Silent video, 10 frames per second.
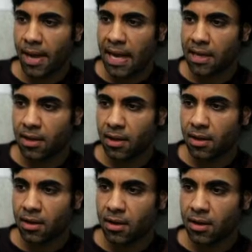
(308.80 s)
man
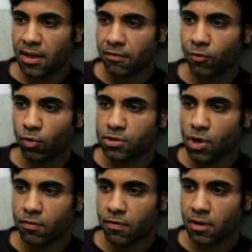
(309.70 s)
that falls
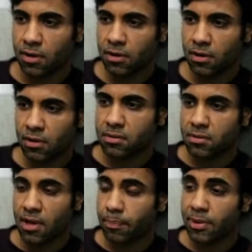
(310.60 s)
over.
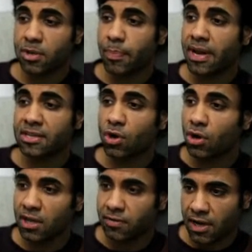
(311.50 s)
And Mr. Bean hasn't
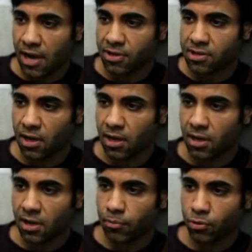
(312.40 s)
got a DVD out this year.
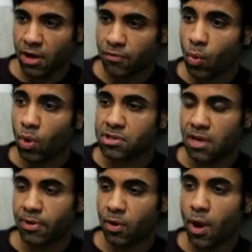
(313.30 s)
You have got What's
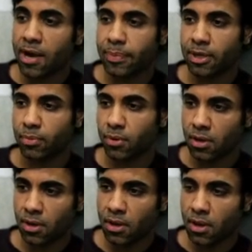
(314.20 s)
Happening White People
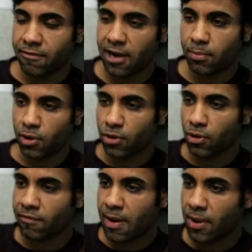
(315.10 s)
available on
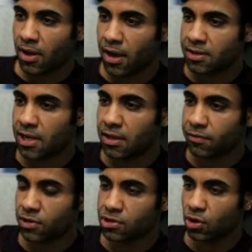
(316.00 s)
November 19th
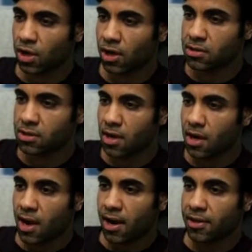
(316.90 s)
for your stockings,
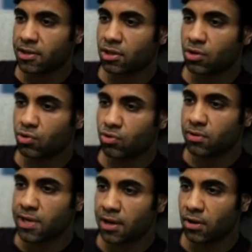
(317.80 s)
and there's a good
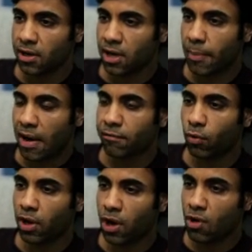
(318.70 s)
routine on it about
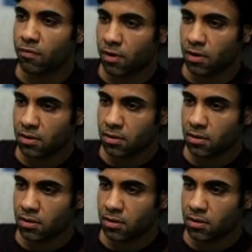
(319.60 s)
falling over.